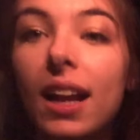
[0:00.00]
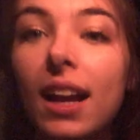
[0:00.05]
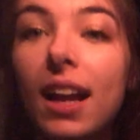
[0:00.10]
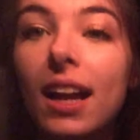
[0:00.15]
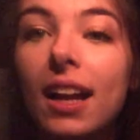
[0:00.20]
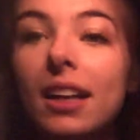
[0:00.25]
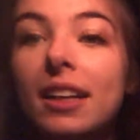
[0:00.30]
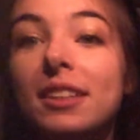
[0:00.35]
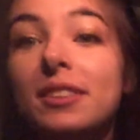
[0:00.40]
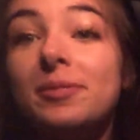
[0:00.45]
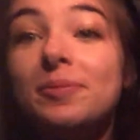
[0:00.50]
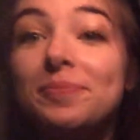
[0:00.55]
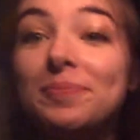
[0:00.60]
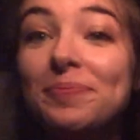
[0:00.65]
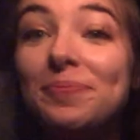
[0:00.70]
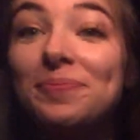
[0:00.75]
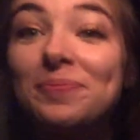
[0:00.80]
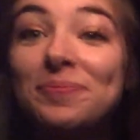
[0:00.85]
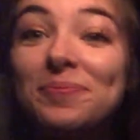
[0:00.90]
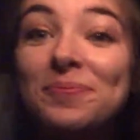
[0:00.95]
At least I
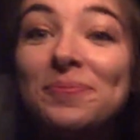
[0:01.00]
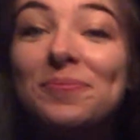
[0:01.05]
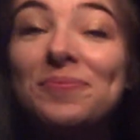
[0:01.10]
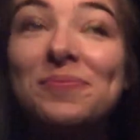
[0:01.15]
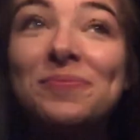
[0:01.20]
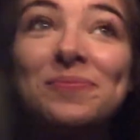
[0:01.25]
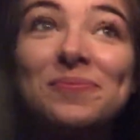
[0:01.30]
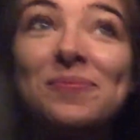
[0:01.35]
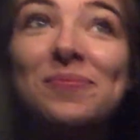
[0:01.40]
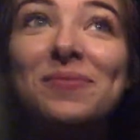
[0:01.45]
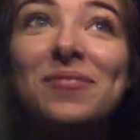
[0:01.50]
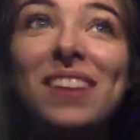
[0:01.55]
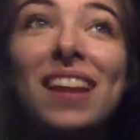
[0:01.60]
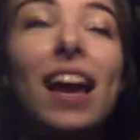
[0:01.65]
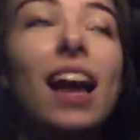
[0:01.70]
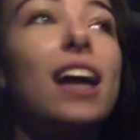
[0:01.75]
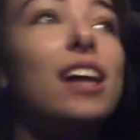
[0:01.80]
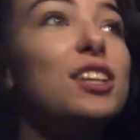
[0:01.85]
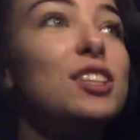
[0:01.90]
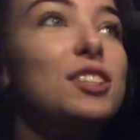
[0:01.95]
remembered.
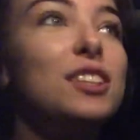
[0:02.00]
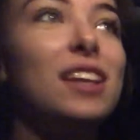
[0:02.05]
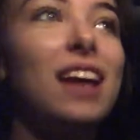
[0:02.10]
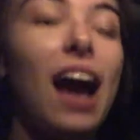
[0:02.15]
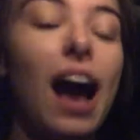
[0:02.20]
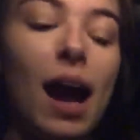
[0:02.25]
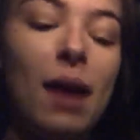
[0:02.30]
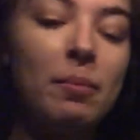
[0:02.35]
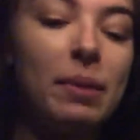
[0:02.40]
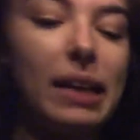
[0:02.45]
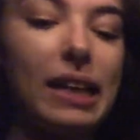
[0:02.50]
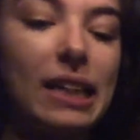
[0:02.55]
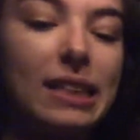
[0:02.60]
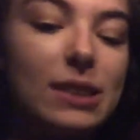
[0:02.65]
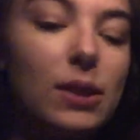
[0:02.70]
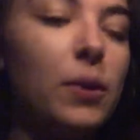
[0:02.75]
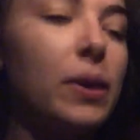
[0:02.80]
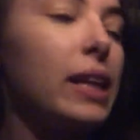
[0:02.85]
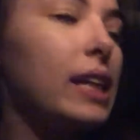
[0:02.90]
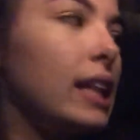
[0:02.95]
I mean, it's
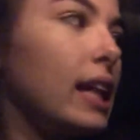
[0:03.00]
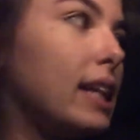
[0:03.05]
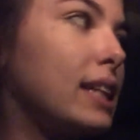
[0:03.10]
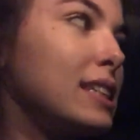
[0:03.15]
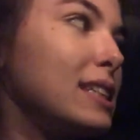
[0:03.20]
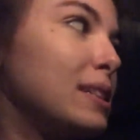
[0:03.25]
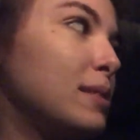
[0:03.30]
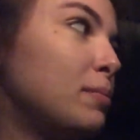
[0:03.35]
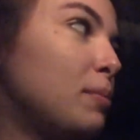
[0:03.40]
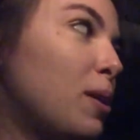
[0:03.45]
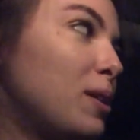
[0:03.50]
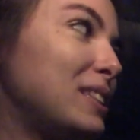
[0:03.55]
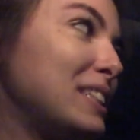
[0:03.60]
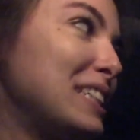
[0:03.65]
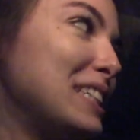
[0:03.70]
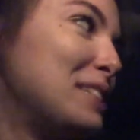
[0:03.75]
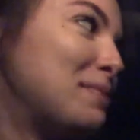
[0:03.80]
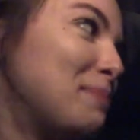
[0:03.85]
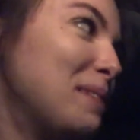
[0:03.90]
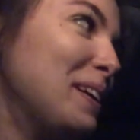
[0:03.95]
already like
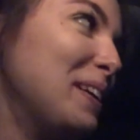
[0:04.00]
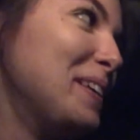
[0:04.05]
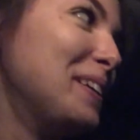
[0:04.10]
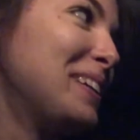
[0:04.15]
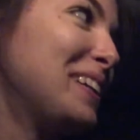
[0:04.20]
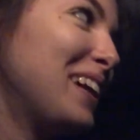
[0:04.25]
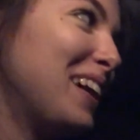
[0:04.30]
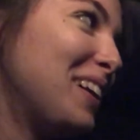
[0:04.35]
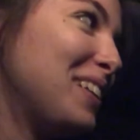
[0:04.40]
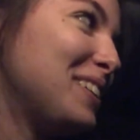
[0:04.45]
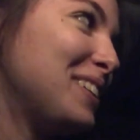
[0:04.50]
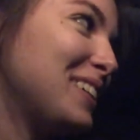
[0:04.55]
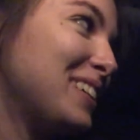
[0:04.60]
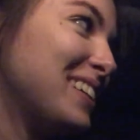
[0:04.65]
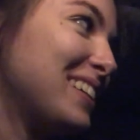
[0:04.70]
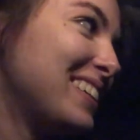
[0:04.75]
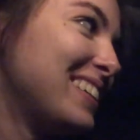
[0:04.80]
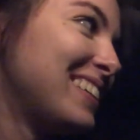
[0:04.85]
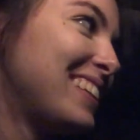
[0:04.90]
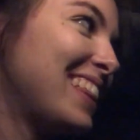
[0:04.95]
mostly spilled on
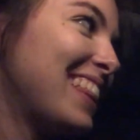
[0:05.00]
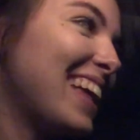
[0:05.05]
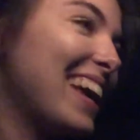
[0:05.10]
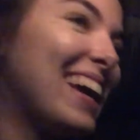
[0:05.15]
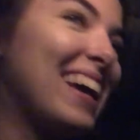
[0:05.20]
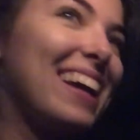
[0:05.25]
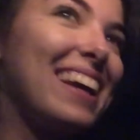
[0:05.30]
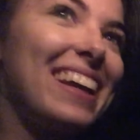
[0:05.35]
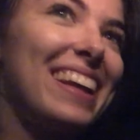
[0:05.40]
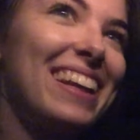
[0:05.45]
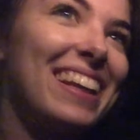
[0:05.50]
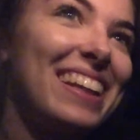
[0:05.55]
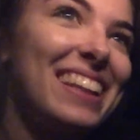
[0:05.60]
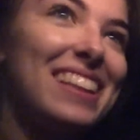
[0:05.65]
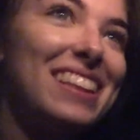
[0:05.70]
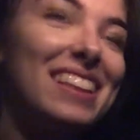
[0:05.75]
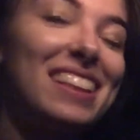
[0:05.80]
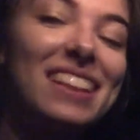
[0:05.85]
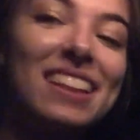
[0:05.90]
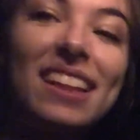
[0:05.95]
your thing.
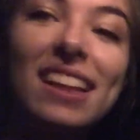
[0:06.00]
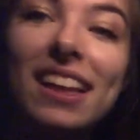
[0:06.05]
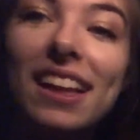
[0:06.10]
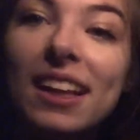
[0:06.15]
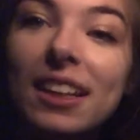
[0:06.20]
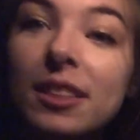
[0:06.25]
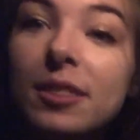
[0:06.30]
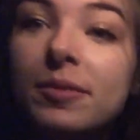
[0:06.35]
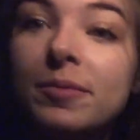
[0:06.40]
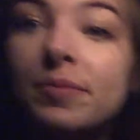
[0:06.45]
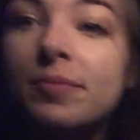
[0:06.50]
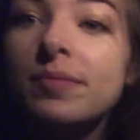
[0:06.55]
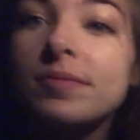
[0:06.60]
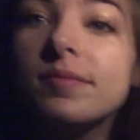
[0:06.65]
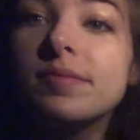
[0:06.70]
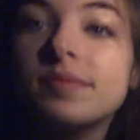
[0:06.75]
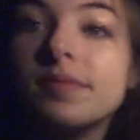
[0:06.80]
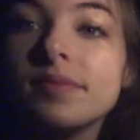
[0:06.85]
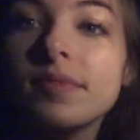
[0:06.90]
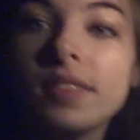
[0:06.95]
That's fine, I'll just
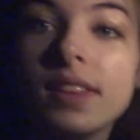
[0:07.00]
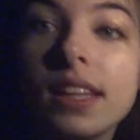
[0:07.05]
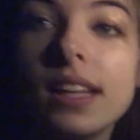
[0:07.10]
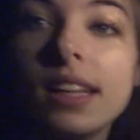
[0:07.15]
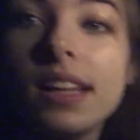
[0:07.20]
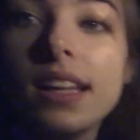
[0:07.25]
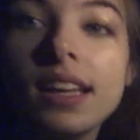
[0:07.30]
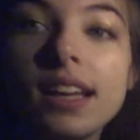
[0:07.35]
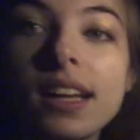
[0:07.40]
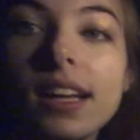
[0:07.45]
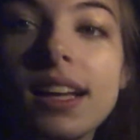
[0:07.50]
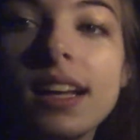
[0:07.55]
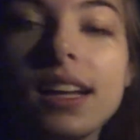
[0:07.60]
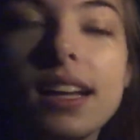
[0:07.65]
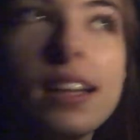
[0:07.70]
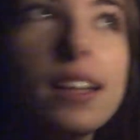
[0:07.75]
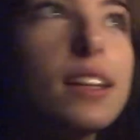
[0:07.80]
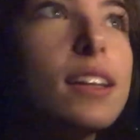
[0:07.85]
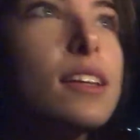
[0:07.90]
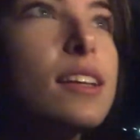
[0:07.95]
wash it.
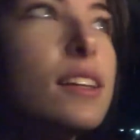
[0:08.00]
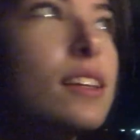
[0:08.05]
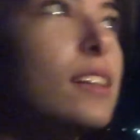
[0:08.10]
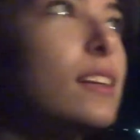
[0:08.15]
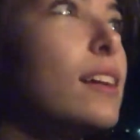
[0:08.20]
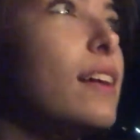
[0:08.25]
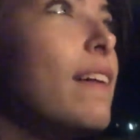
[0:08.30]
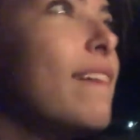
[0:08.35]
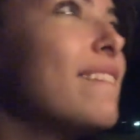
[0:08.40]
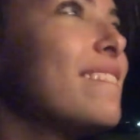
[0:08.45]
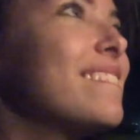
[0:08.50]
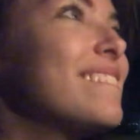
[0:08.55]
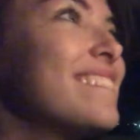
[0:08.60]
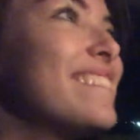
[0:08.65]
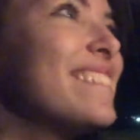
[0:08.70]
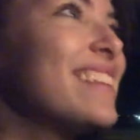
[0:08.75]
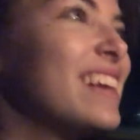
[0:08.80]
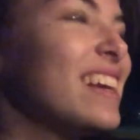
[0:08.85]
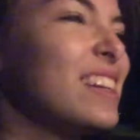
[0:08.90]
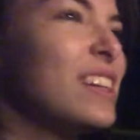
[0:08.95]
I'm sorry for spilling on your
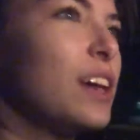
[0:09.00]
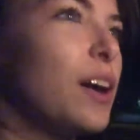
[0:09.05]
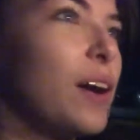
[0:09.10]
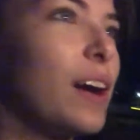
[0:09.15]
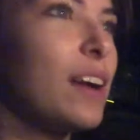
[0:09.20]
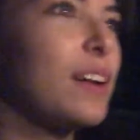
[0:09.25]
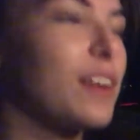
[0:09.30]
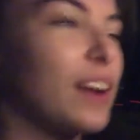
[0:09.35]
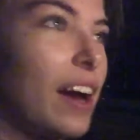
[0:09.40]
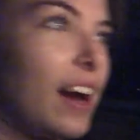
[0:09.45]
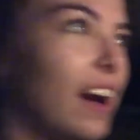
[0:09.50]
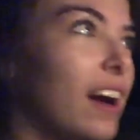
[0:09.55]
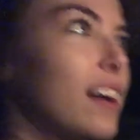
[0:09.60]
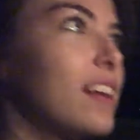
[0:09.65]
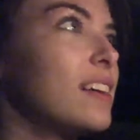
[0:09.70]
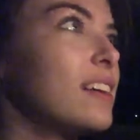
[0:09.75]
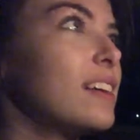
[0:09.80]
pillowcase. No, I don't care.